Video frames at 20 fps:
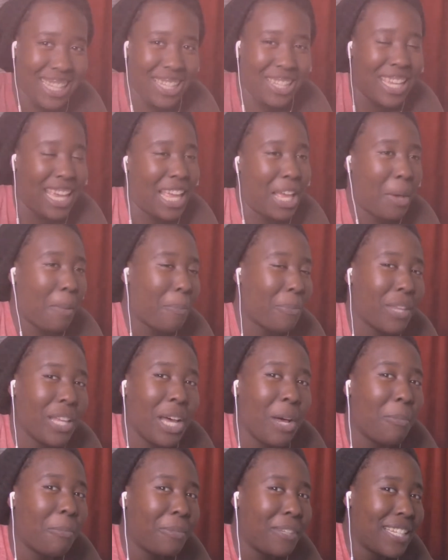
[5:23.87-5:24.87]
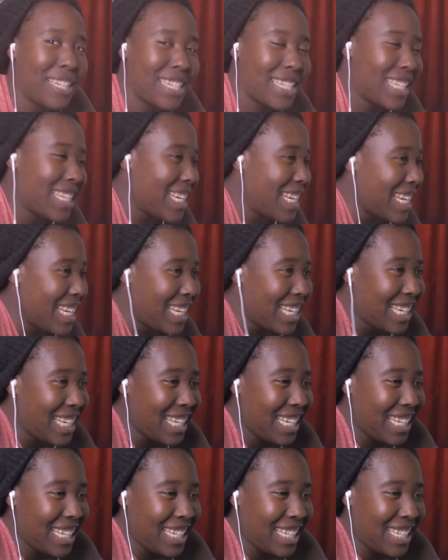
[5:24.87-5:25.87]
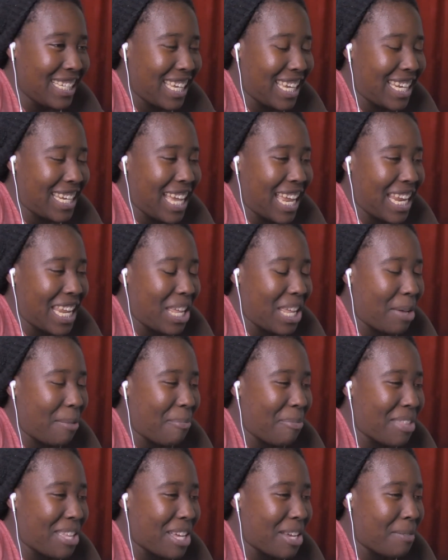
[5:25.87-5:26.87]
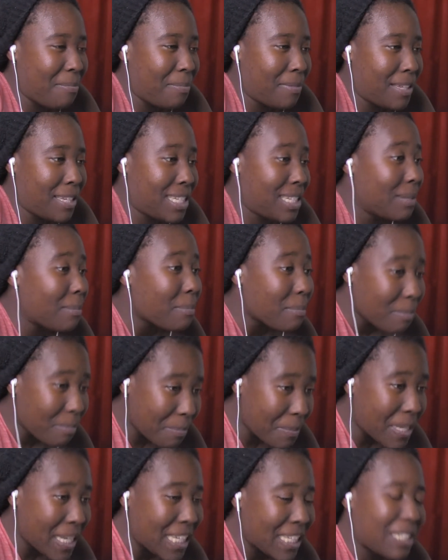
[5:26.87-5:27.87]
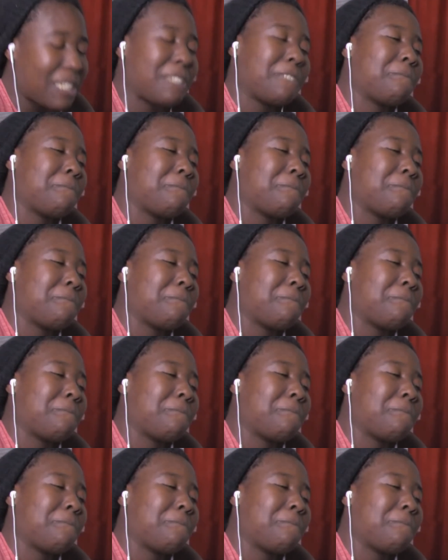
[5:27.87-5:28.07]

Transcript: the helpless. You cannot help the helpless. But